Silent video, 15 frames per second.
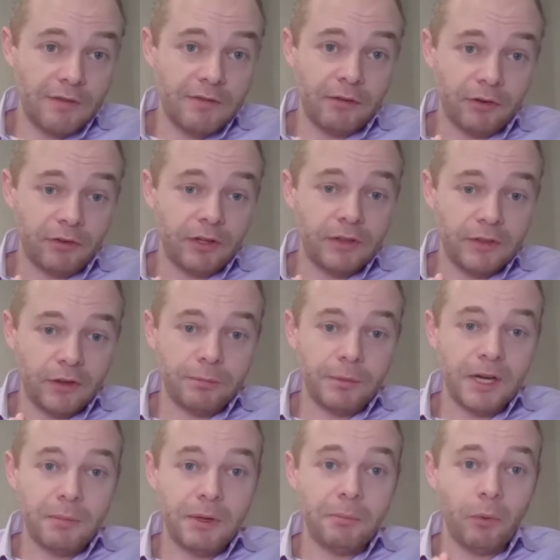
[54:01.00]
I've never seen this
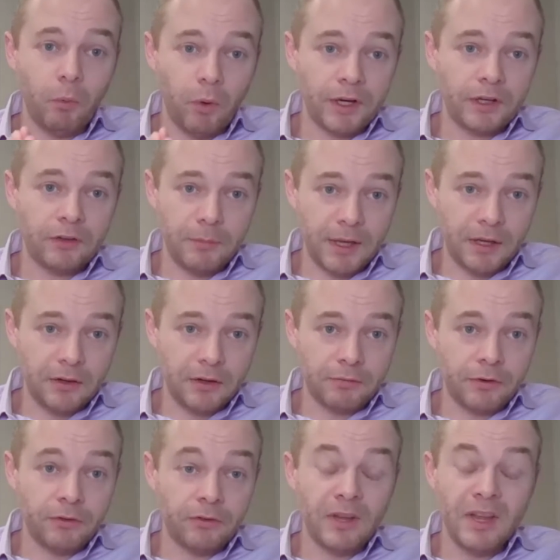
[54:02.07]
many people wanting to make a
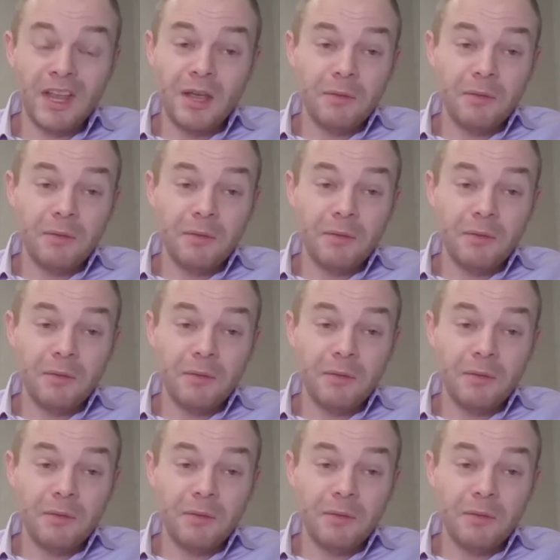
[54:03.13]
difference.